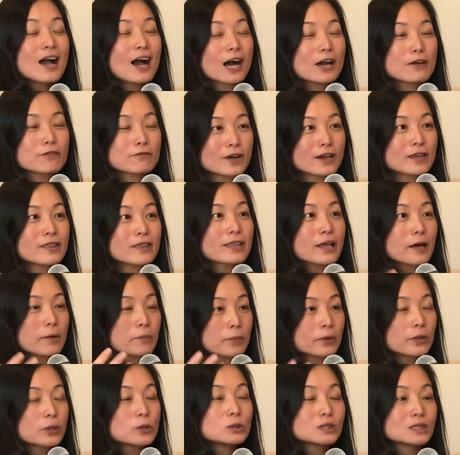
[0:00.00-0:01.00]
I find
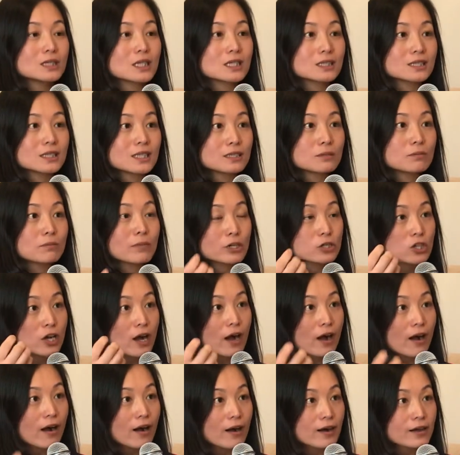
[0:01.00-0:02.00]
that process is much
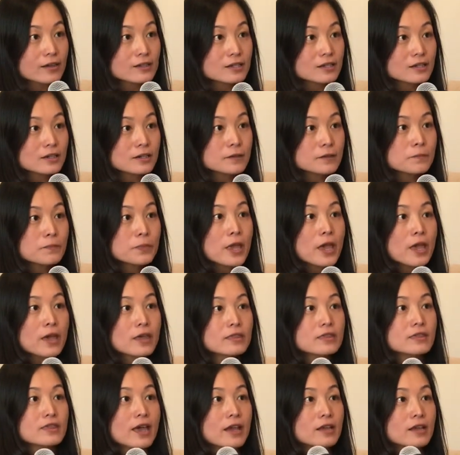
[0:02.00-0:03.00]
harder
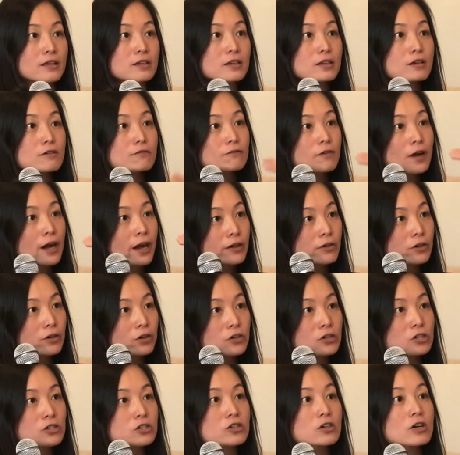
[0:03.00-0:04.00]
than if I'm
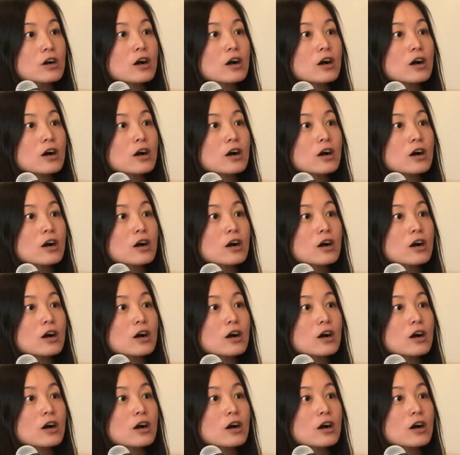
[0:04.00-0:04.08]
going to